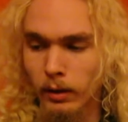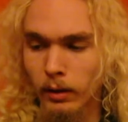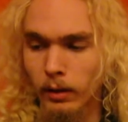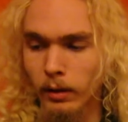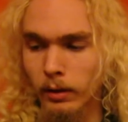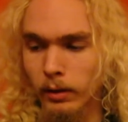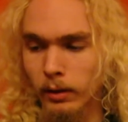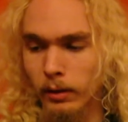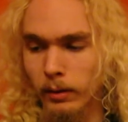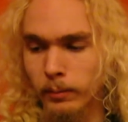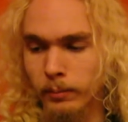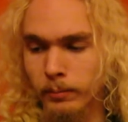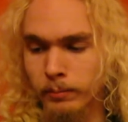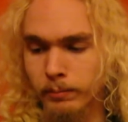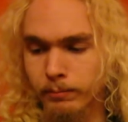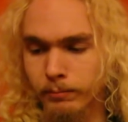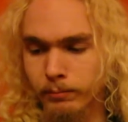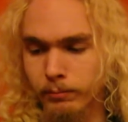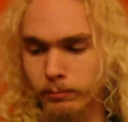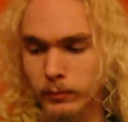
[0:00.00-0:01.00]

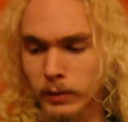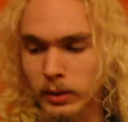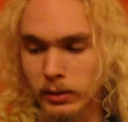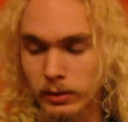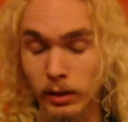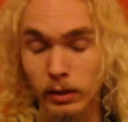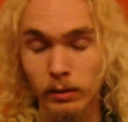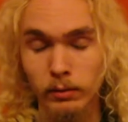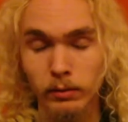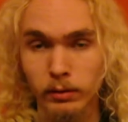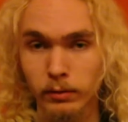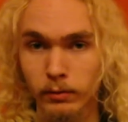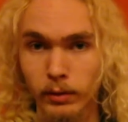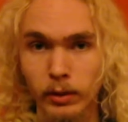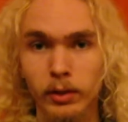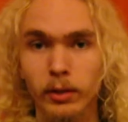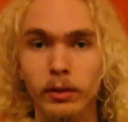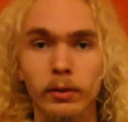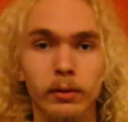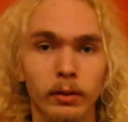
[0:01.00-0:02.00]
The sound is
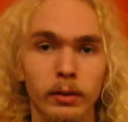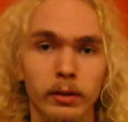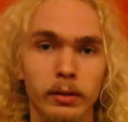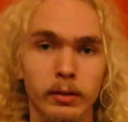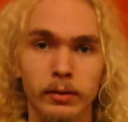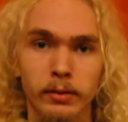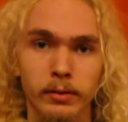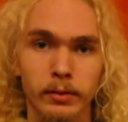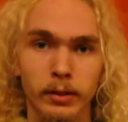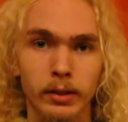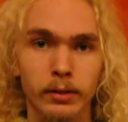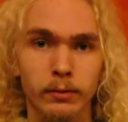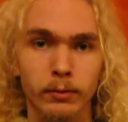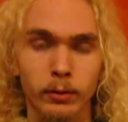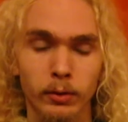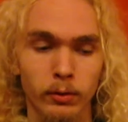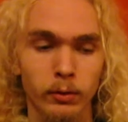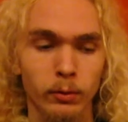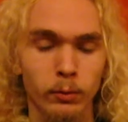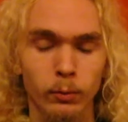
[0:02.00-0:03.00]
very good. It's
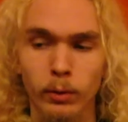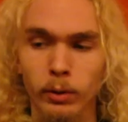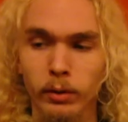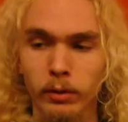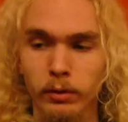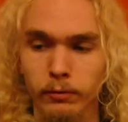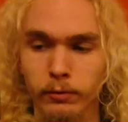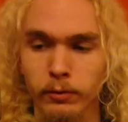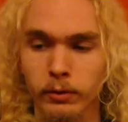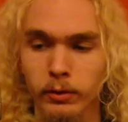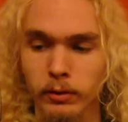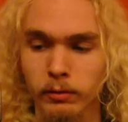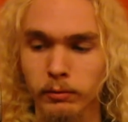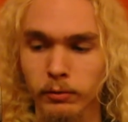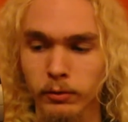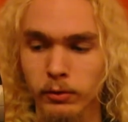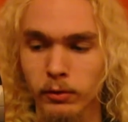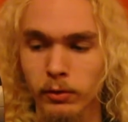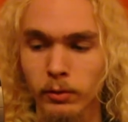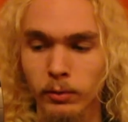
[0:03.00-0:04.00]
what you'd want for
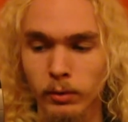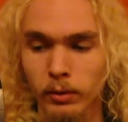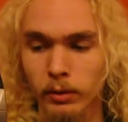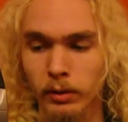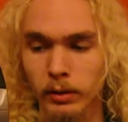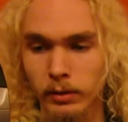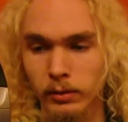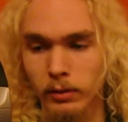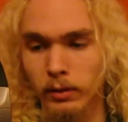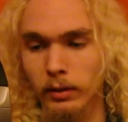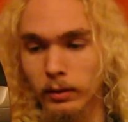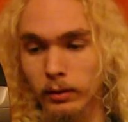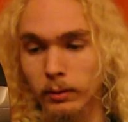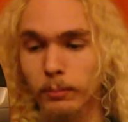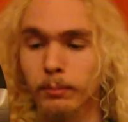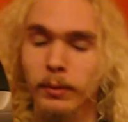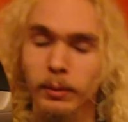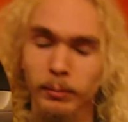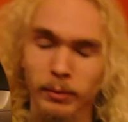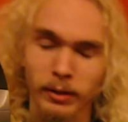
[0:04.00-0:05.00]
studio listening.
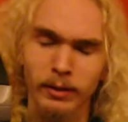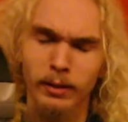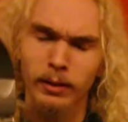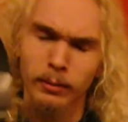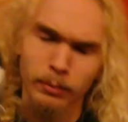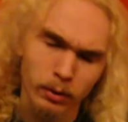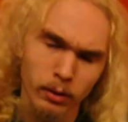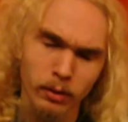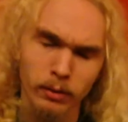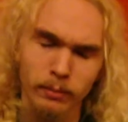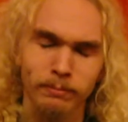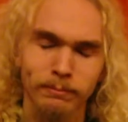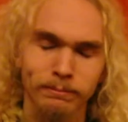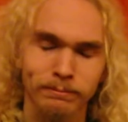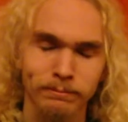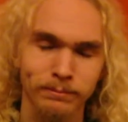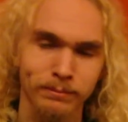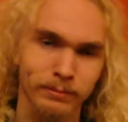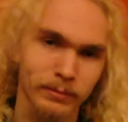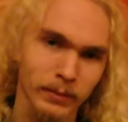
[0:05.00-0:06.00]
I mean, I'm not
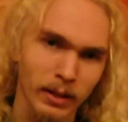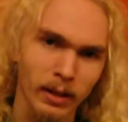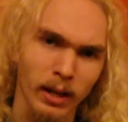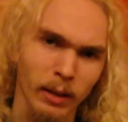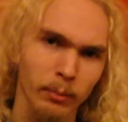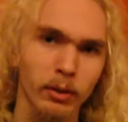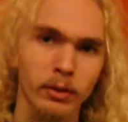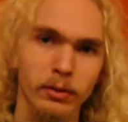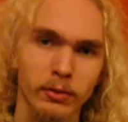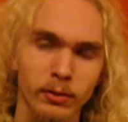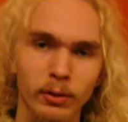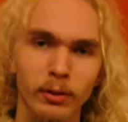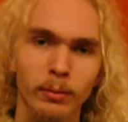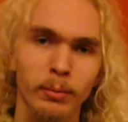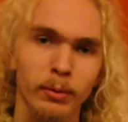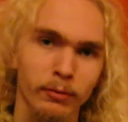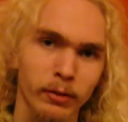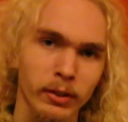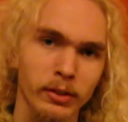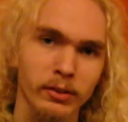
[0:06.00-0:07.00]
a studio
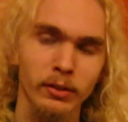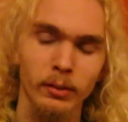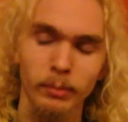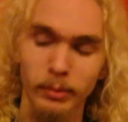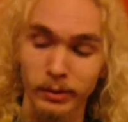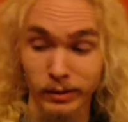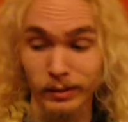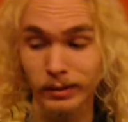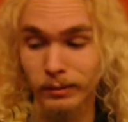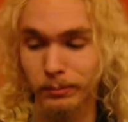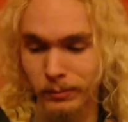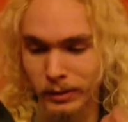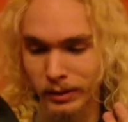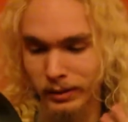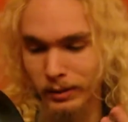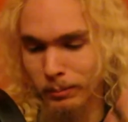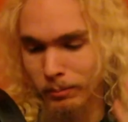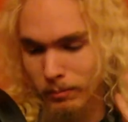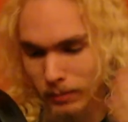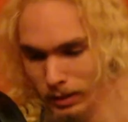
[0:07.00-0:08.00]
professional, but I'd
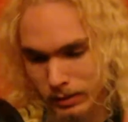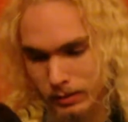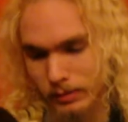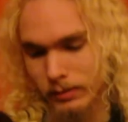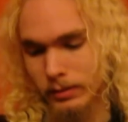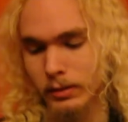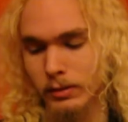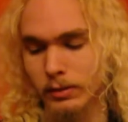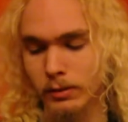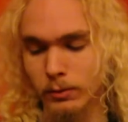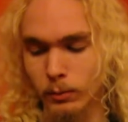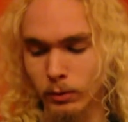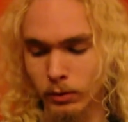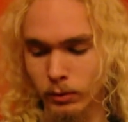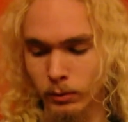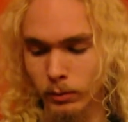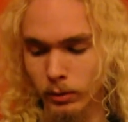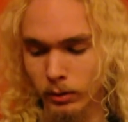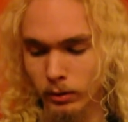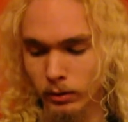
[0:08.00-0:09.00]
imagine this is what
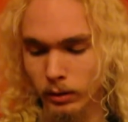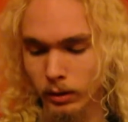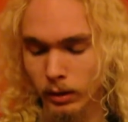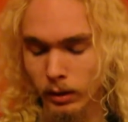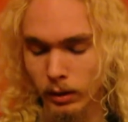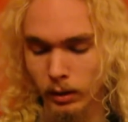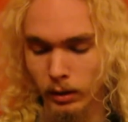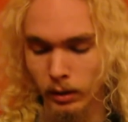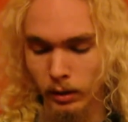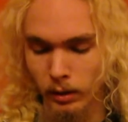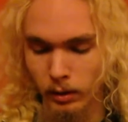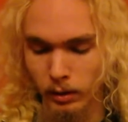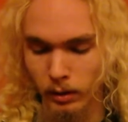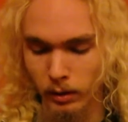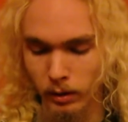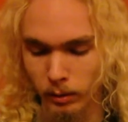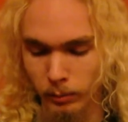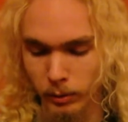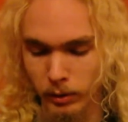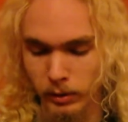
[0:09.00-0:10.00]
you want,
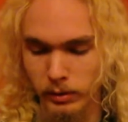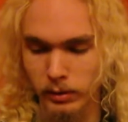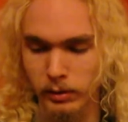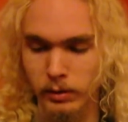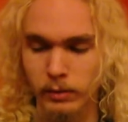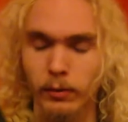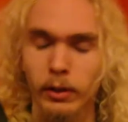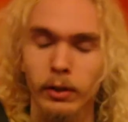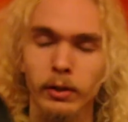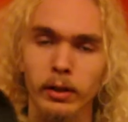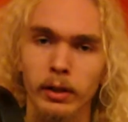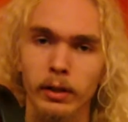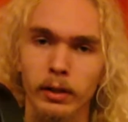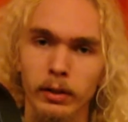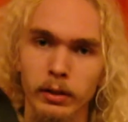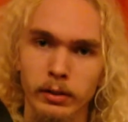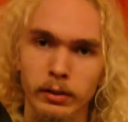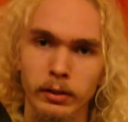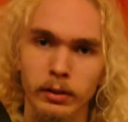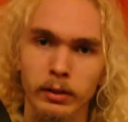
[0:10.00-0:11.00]
because it's very
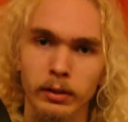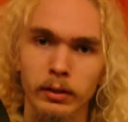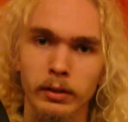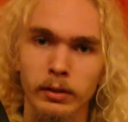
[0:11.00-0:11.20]
analytical.